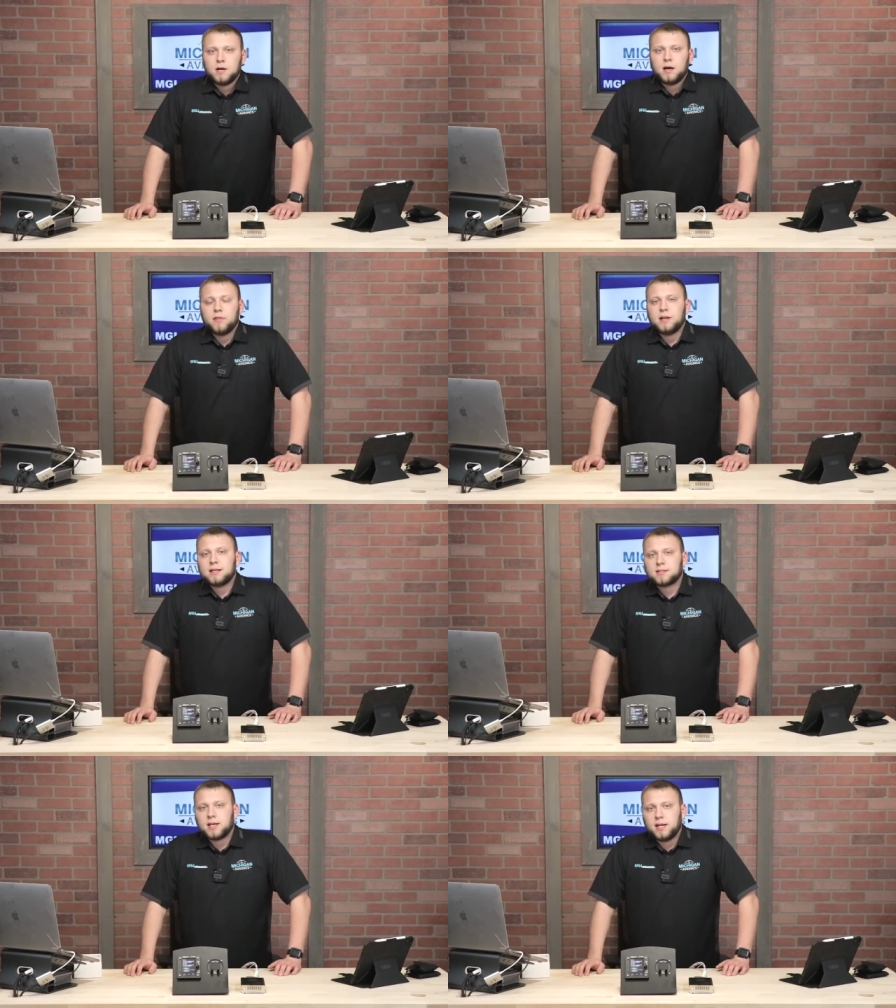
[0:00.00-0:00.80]
Uh, the
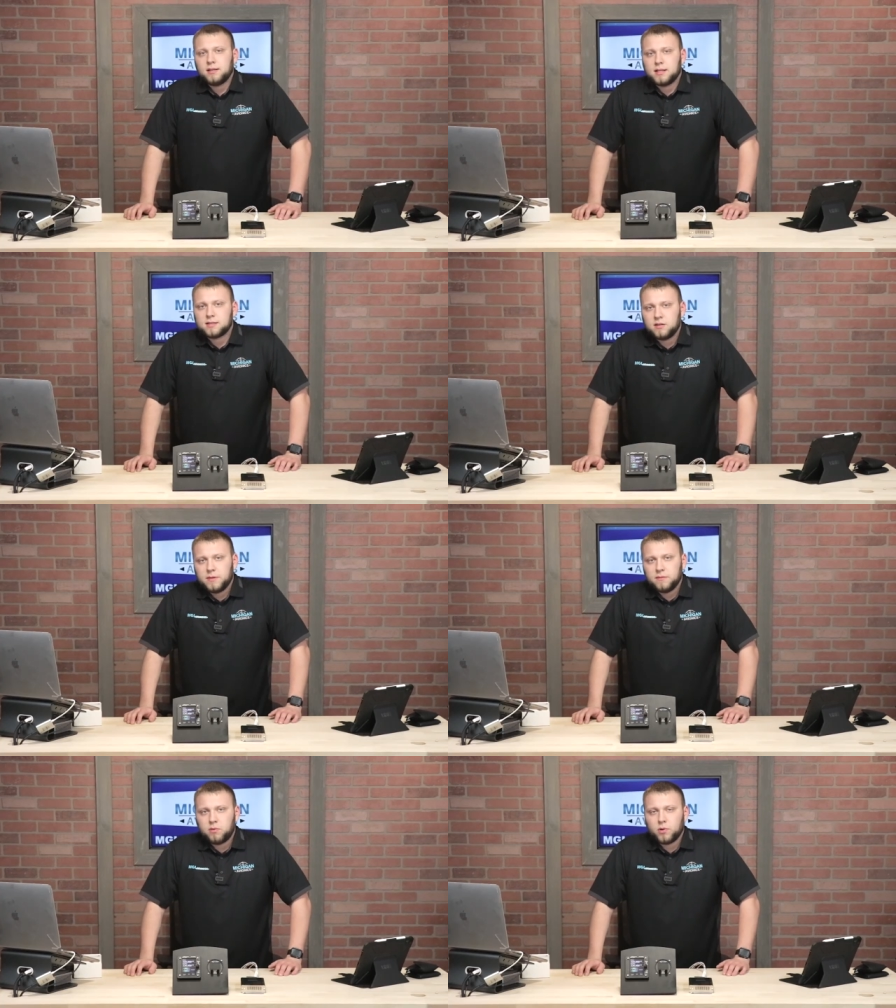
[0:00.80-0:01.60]
next setting that's going to
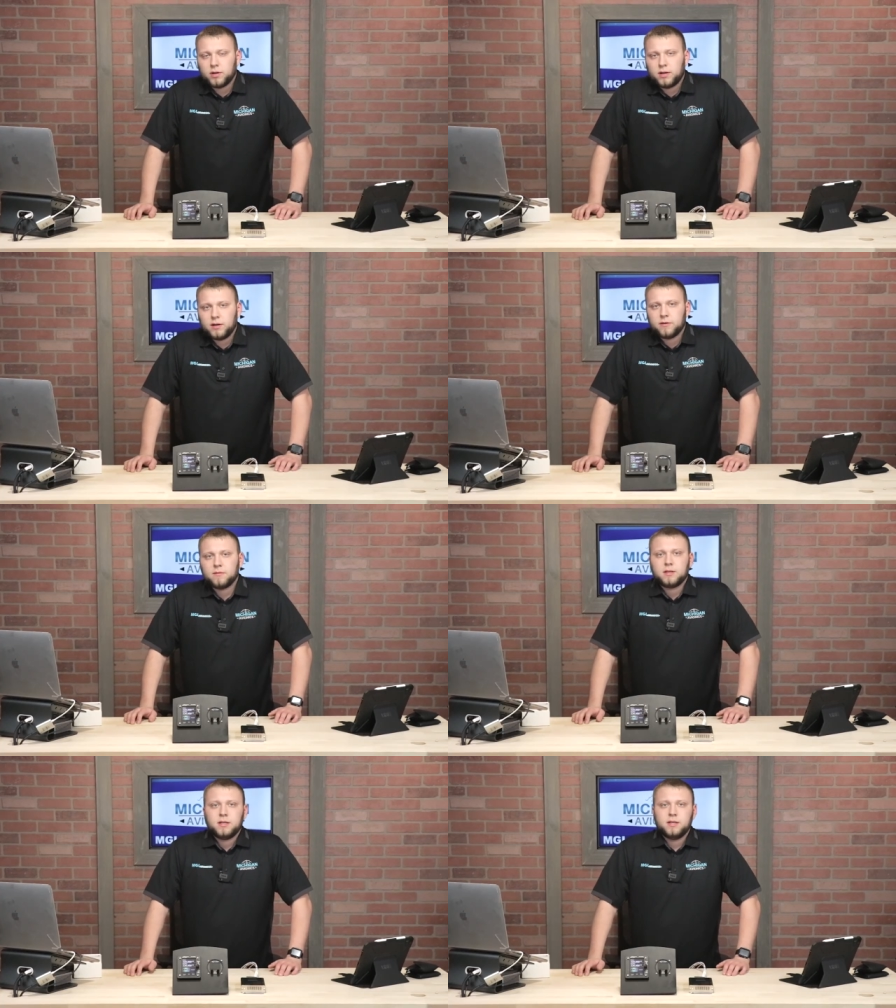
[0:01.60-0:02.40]
be important
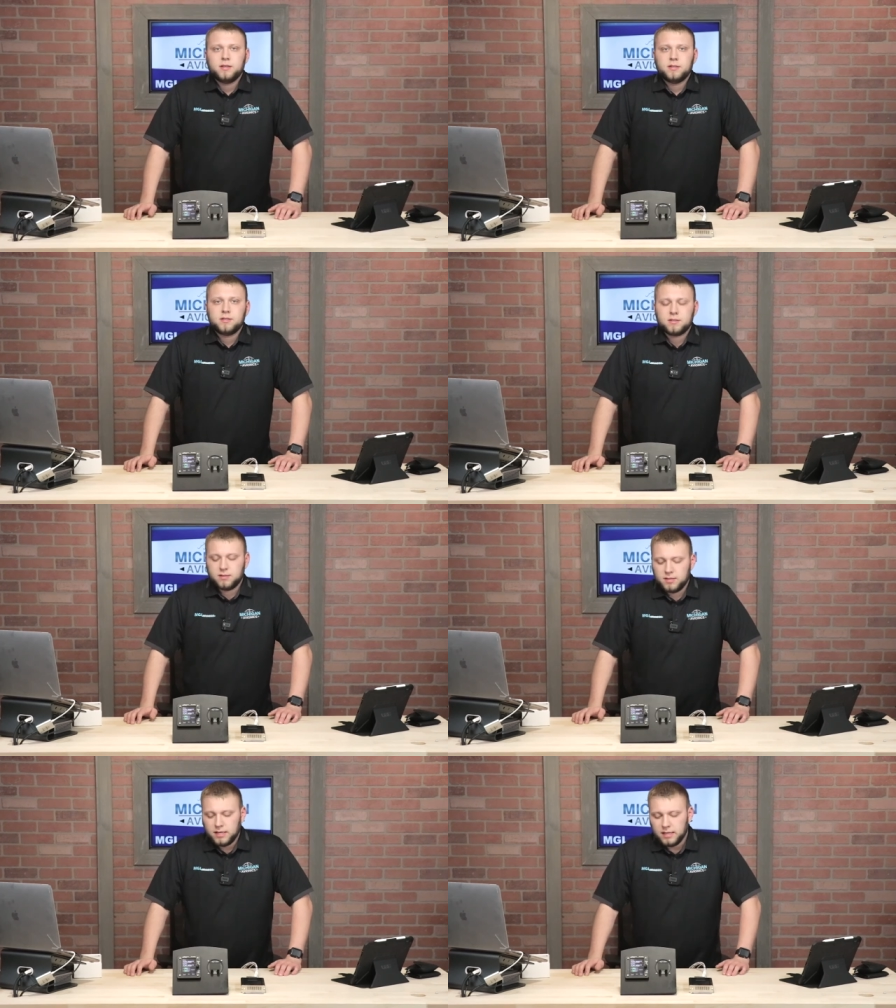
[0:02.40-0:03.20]
here
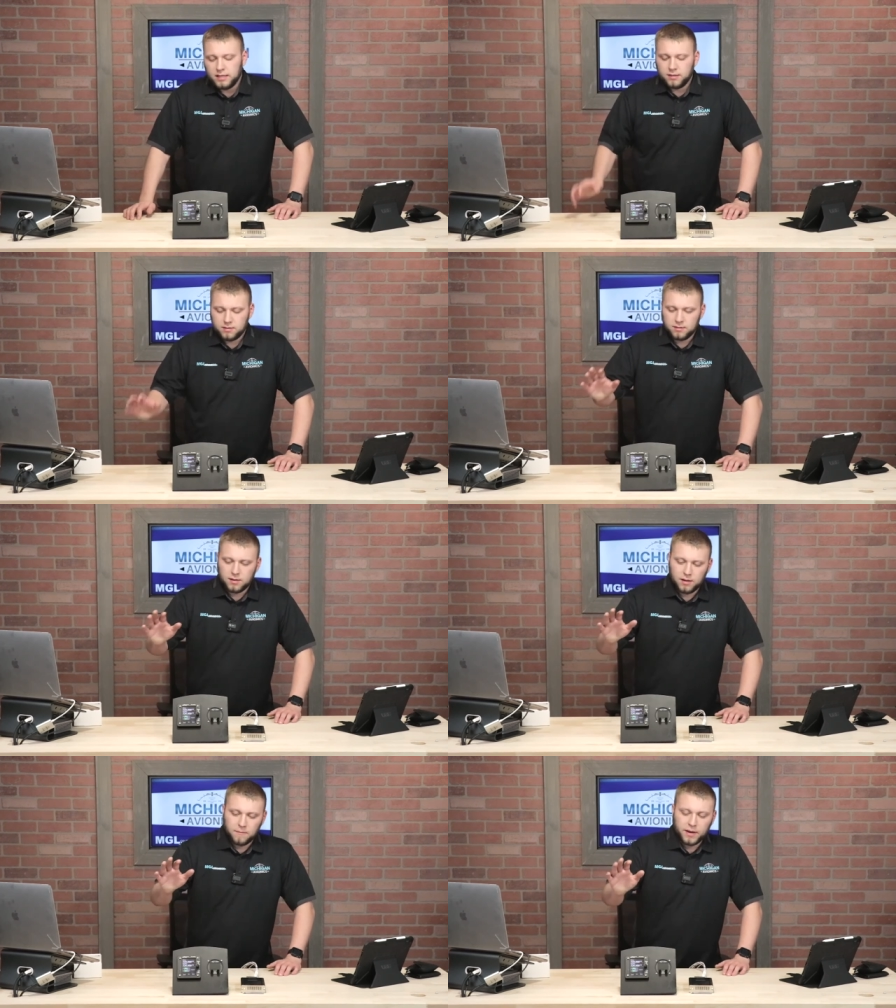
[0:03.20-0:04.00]
is the
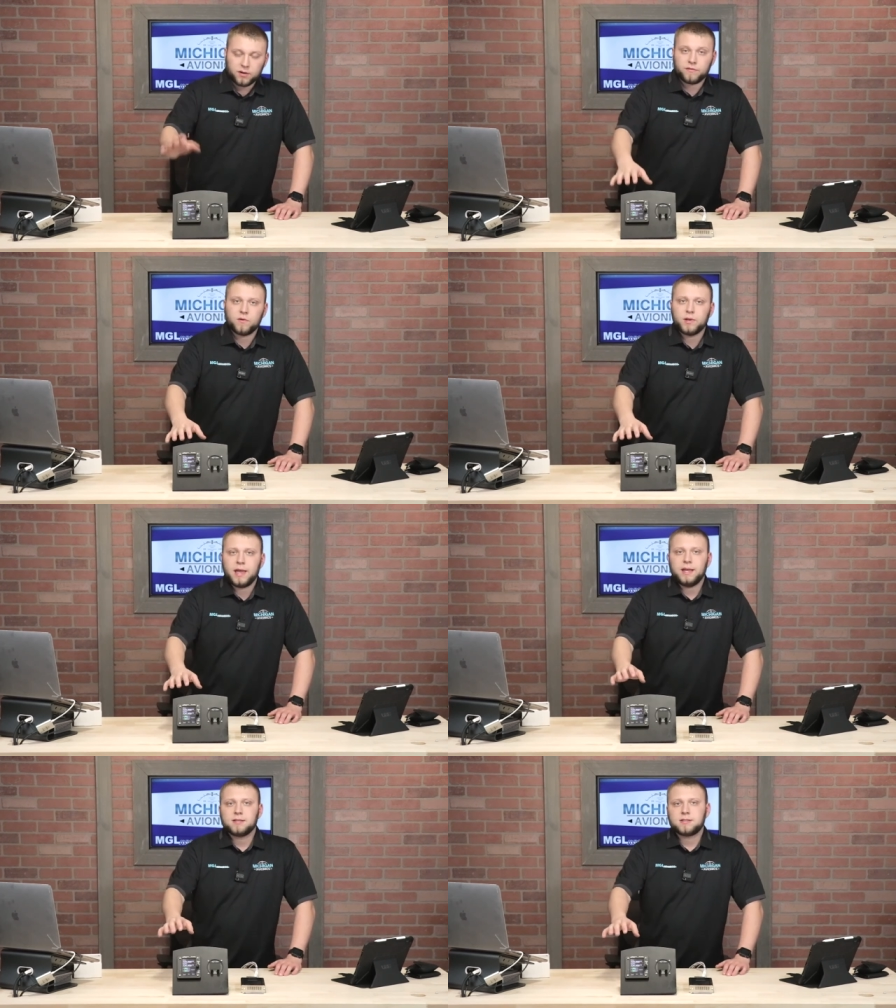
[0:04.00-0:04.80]
uh, microphone
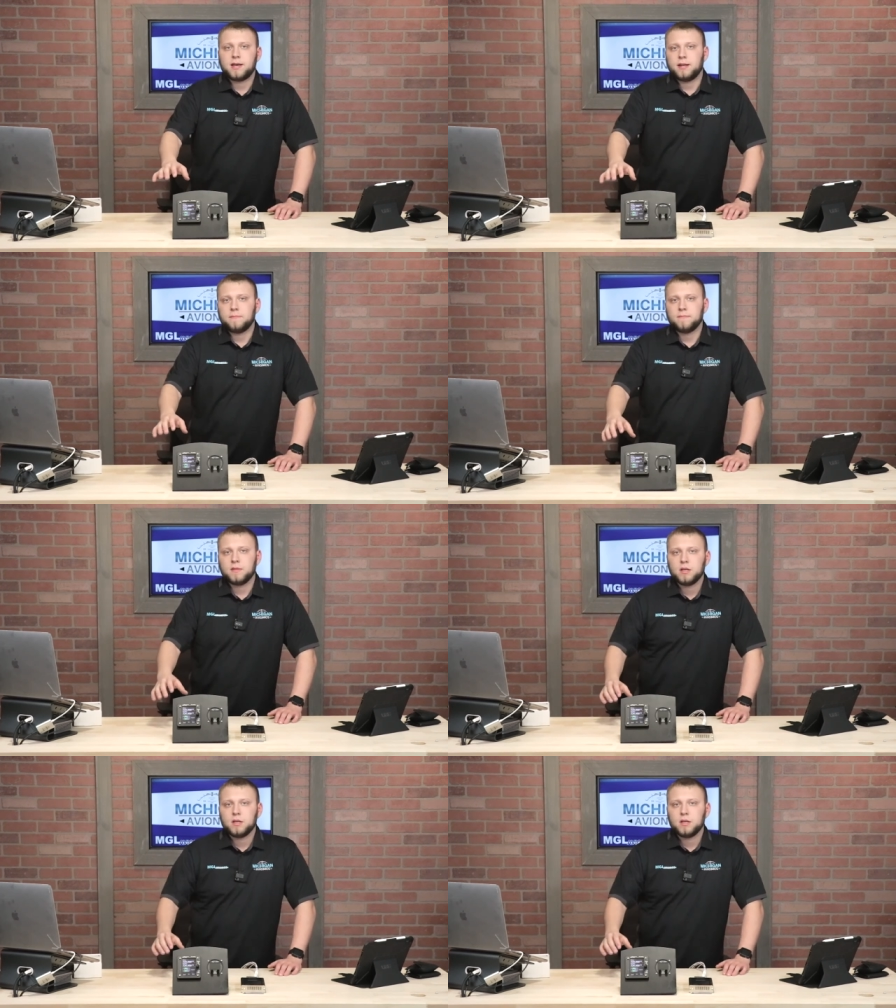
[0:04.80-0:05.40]
gain setting.